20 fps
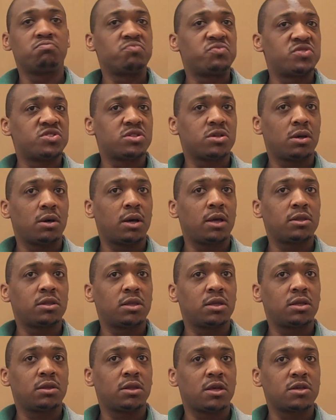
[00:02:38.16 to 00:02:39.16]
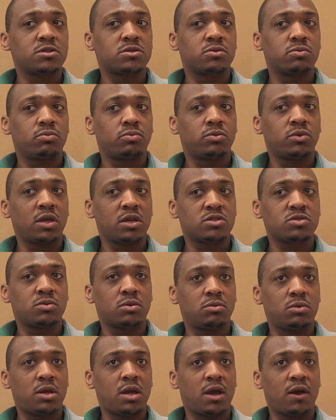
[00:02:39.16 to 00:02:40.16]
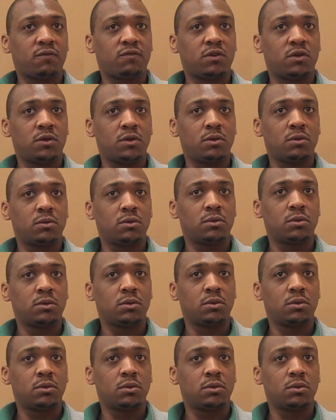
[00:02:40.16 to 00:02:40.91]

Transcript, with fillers: So I think that's what we have to do.